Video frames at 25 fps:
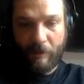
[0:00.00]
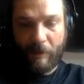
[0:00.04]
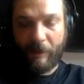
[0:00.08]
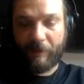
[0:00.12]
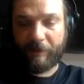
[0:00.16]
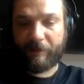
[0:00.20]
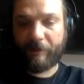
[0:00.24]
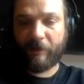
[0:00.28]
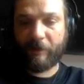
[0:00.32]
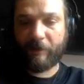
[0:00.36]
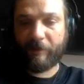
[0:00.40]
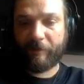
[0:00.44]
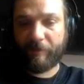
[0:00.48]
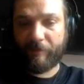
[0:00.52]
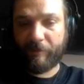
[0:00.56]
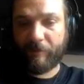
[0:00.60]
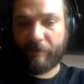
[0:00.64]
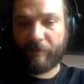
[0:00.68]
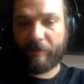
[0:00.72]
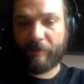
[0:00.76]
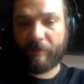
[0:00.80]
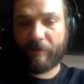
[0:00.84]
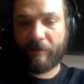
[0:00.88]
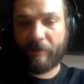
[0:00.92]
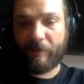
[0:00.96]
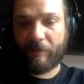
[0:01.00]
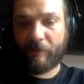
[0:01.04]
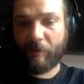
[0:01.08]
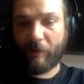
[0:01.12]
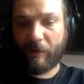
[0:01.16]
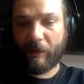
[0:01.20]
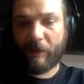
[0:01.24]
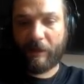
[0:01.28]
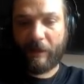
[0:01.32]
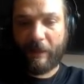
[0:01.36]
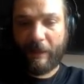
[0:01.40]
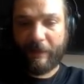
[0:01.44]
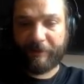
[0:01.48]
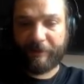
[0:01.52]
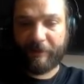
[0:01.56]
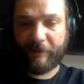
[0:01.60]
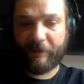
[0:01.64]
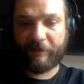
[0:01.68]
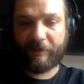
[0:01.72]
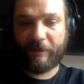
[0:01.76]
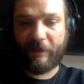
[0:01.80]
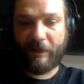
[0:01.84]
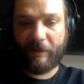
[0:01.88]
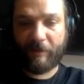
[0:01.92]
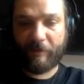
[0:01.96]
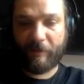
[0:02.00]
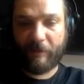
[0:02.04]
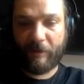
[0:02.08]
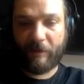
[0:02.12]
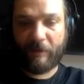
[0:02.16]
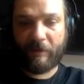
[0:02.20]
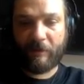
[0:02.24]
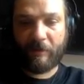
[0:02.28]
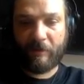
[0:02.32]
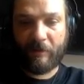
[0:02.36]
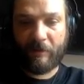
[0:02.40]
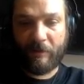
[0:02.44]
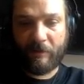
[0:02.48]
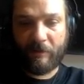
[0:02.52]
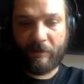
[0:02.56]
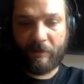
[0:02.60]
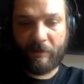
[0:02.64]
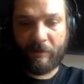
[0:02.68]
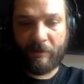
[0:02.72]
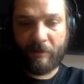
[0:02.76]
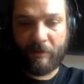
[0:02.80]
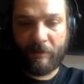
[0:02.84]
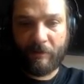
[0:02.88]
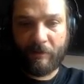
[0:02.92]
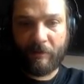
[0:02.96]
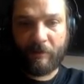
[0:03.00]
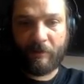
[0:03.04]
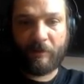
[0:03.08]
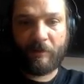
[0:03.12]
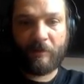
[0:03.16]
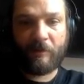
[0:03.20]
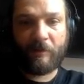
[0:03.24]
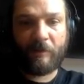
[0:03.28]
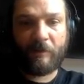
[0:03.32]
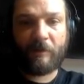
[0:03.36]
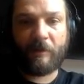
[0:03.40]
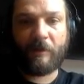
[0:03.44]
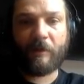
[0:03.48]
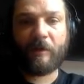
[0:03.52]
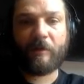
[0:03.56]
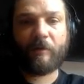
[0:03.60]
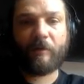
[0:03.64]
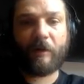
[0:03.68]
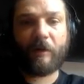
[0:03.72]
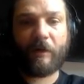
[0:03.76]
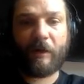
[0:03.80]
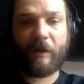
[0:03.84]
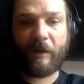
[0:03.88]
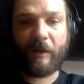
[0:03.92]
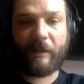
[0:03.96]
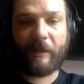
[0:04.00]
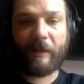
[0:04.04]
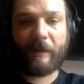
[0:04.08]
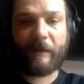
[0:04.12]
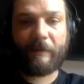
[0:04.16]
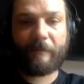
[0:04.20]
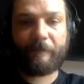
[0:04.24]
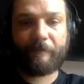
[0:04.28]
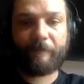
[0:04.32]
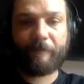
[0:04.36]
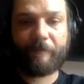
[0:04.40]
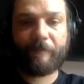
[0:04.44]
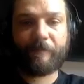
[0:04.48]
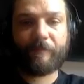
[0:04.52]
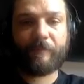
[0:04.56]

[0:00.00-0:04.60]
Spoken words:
That's kind of quite a classic sound there. Quite like that.